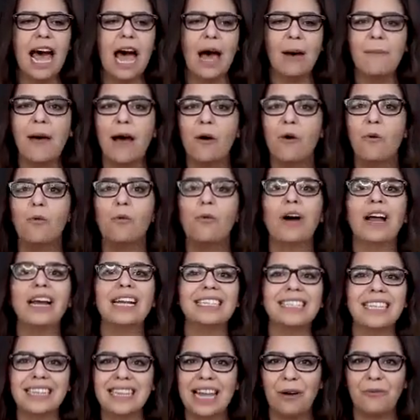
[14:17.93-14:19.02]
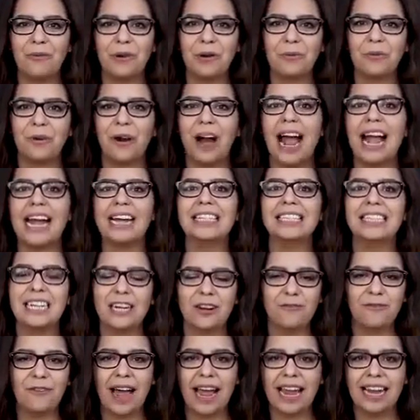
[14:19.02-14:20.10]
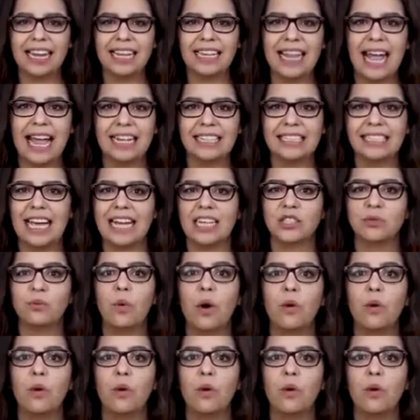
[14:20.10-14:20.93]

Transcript: what is it that we were identifying in that text,